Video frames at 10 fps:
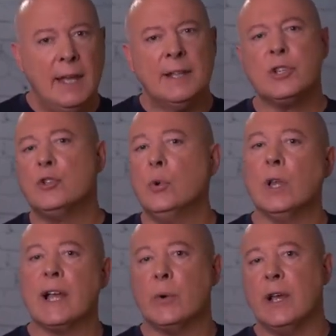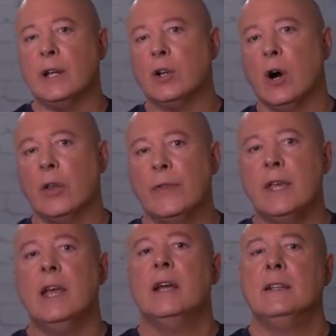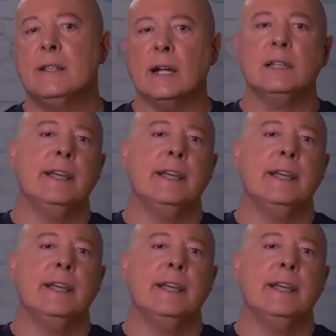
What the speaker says: It's a tool I created called the Duct